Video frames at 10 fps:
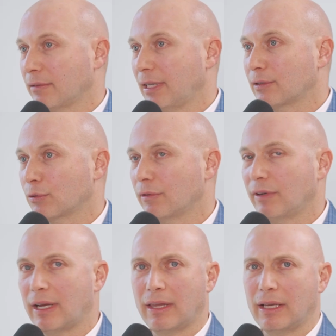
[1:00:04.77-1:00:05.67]
the last
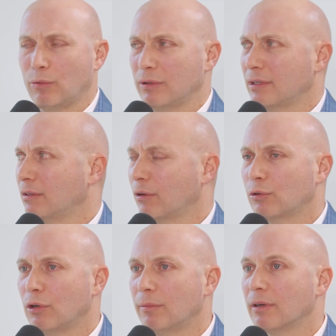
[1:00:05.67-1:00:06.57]
survey, I think it was in
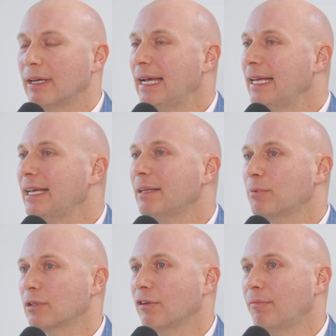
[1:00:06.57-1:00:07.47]
October,
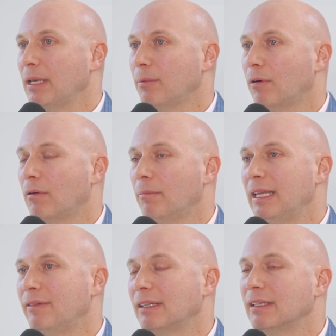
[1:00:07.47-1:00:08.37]
88% of people
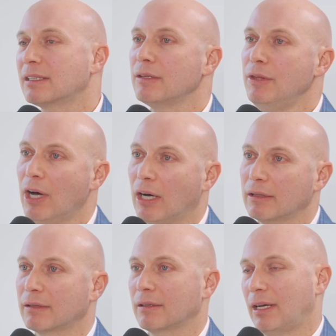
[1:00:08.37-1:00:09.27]
believe that it's
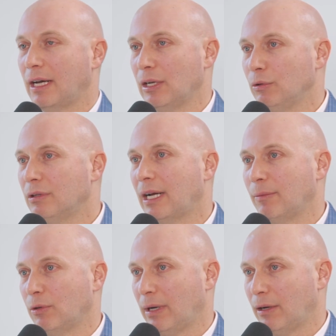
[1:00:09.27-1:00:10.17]
not a good time
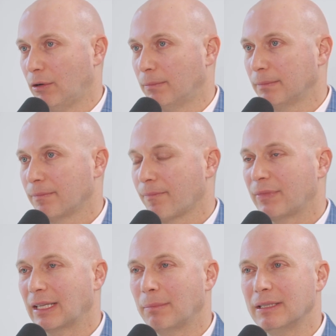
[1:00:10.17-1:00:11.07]
to buy a home.
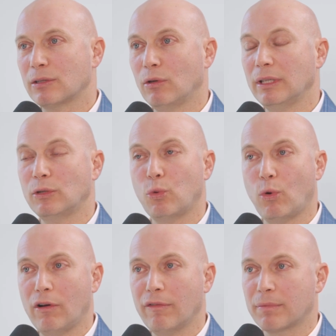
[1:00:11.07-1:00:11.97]
That means that only
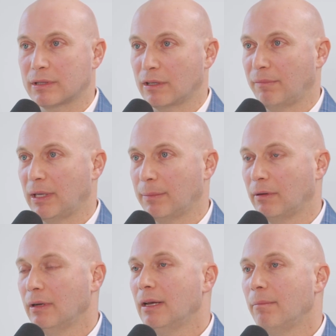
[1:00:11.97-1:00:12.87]
12% of
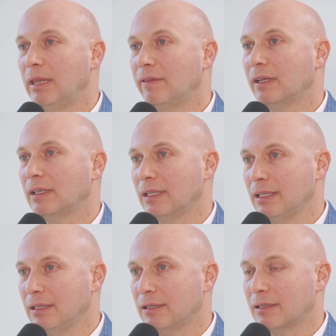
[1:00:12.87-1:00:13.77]
people believe that it
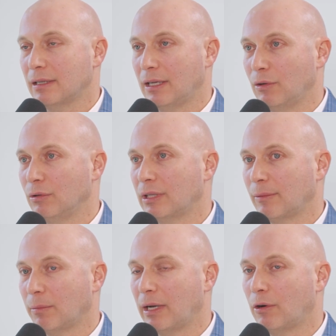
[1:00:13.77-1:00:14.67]
is a good time
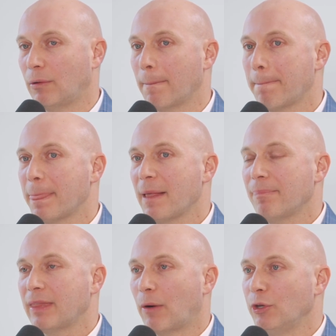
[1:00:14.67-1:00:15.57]
to buy a home.
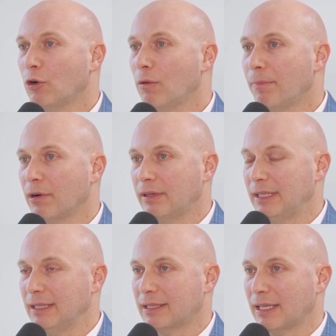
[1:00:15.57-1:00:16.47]
Now, when you compare
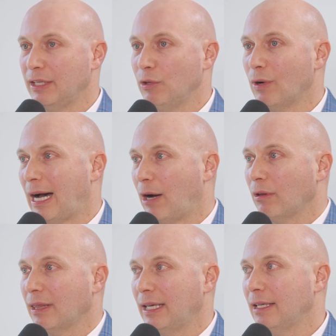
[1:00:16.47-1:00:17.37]
this and you
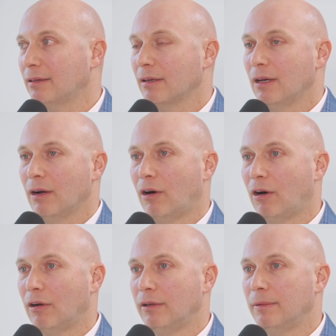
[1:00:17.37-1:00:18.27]
outlay it
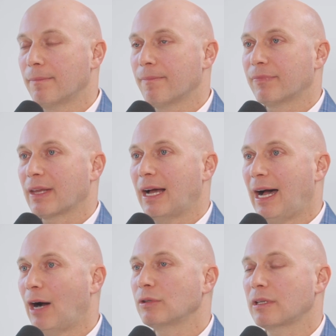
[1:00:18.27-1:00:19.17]
on
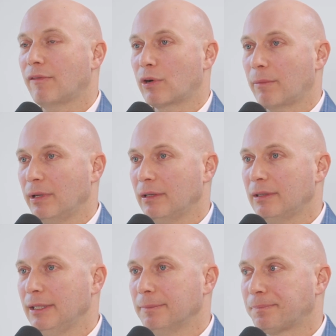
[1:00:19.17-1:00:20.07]
housing affordability,